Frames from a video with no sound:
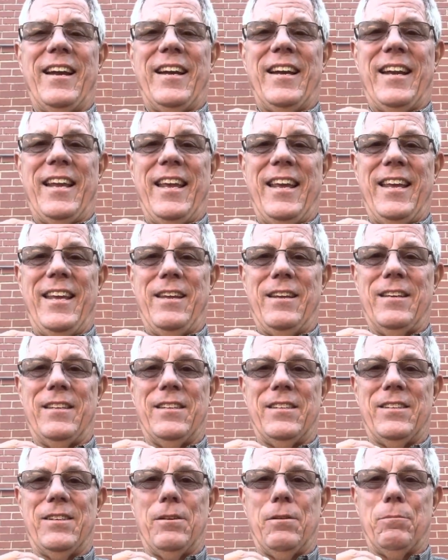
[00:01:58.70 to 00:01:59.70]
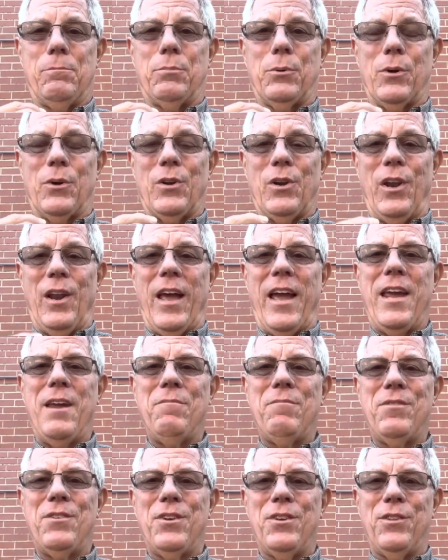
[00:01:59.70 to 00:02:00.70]
he
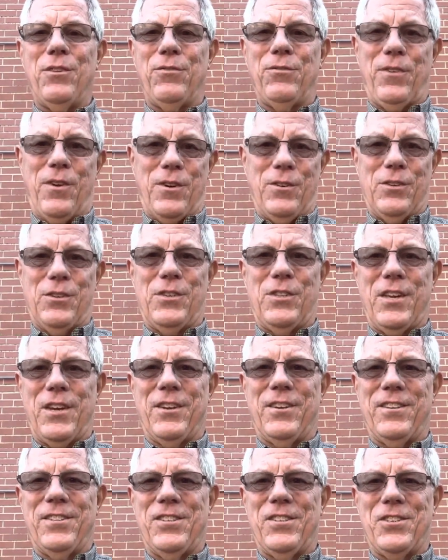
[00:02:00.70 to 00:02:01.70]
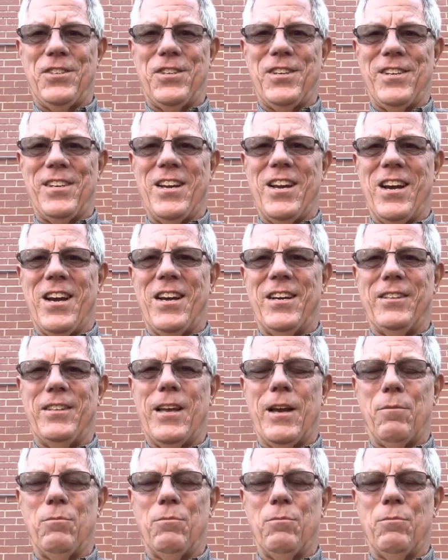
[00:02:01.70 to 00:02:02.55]
proclaimed to the folks there in the synagogue that